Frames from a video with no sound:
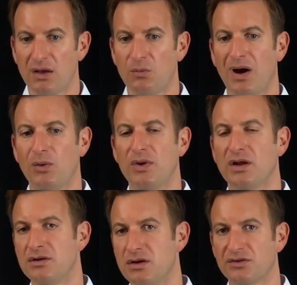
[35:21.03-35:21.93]
but we are
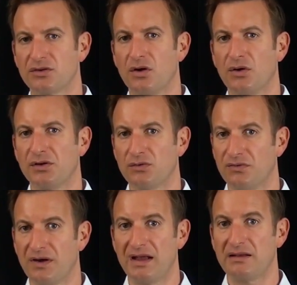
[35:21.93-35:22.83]
not going to
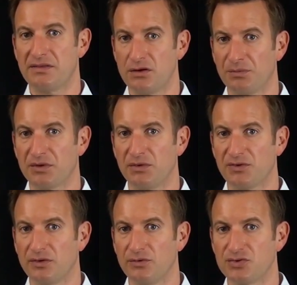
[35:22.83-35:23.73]
find the optimal
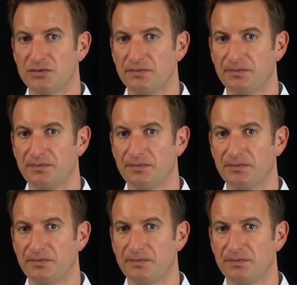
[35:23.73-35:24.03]
solution.